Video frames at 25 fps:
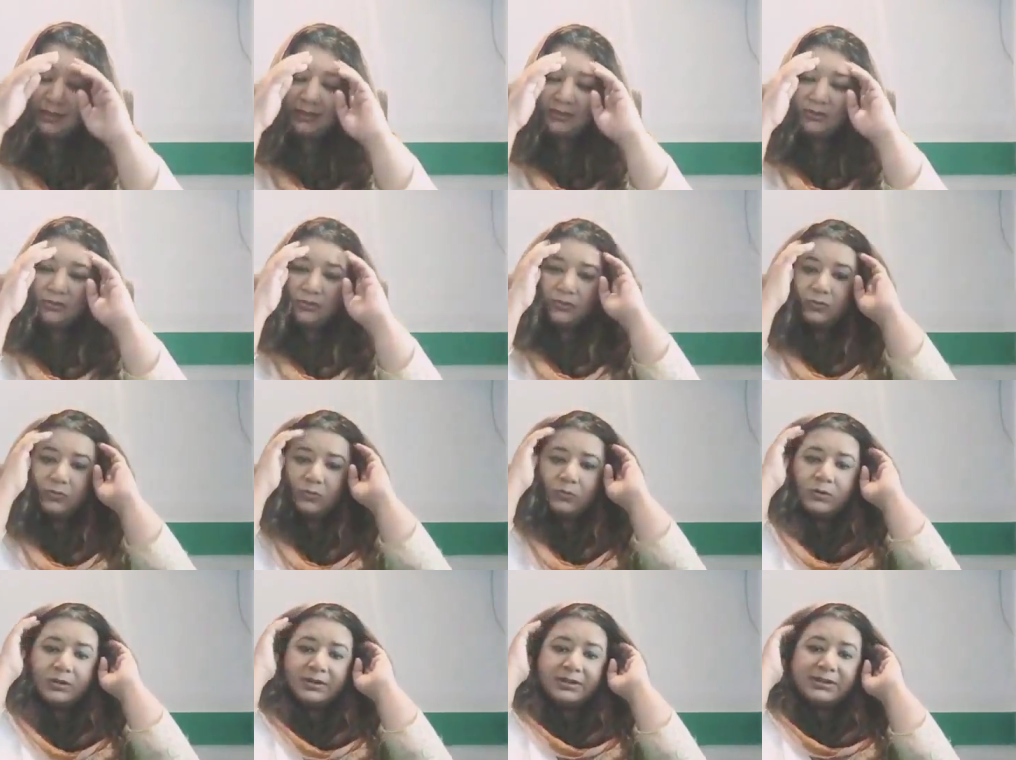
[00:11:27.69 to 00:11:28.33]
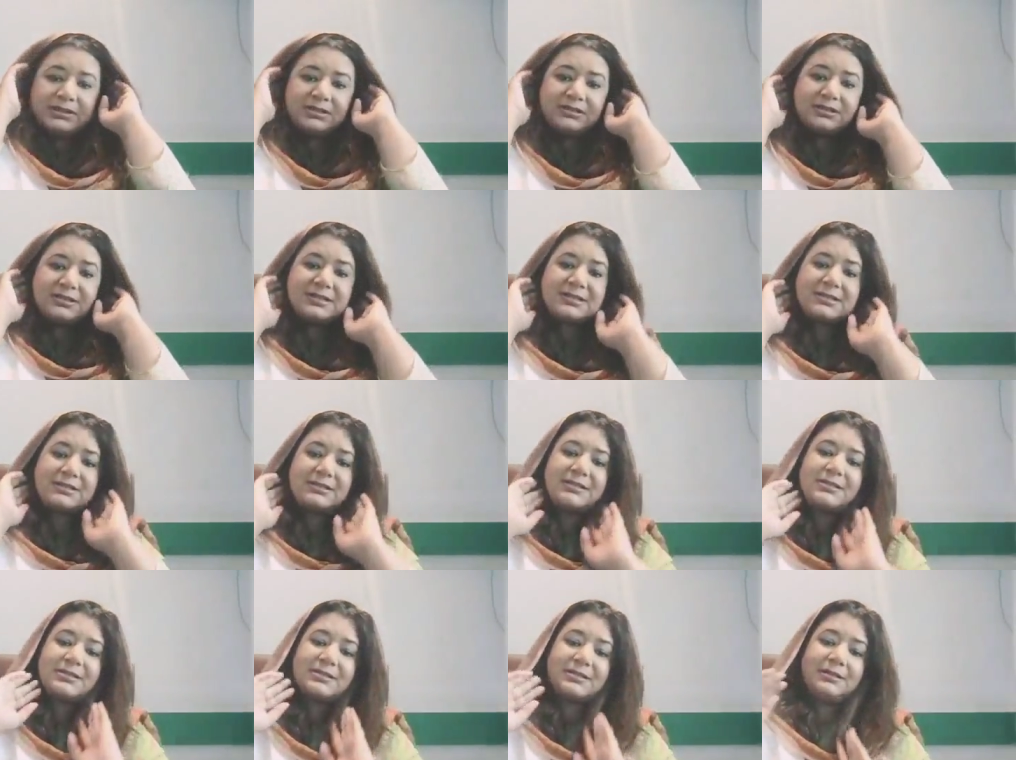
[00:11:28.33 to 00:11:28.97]
They do want
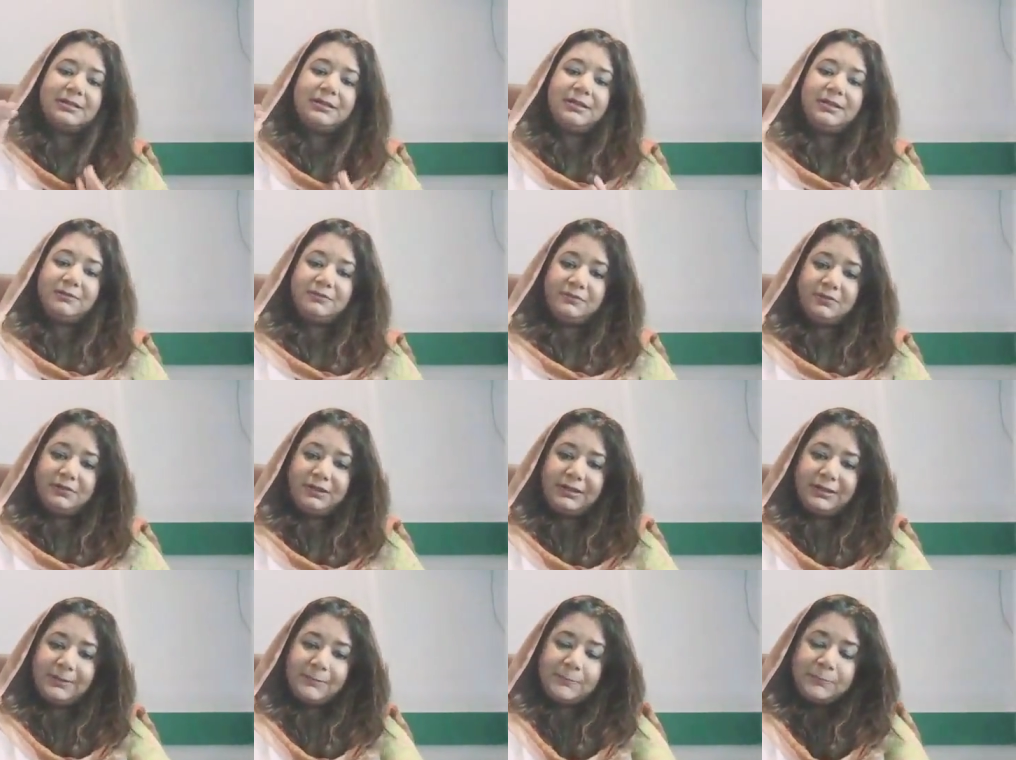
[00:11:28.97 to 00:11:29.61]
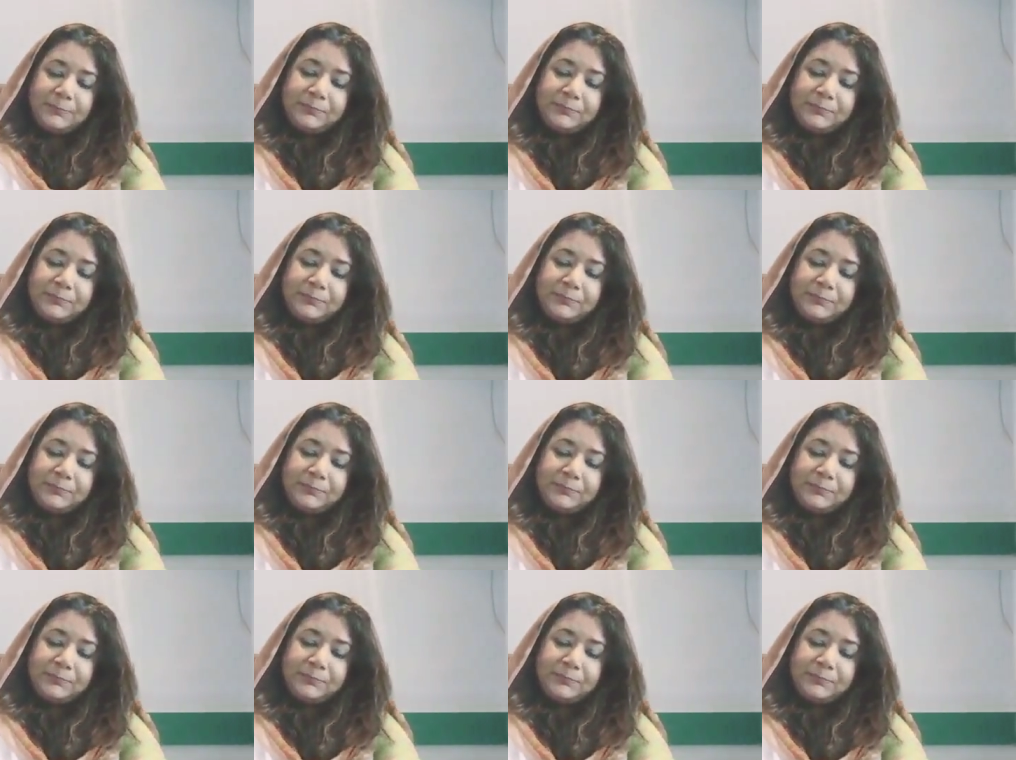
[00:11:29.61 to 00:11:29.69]
justice delivered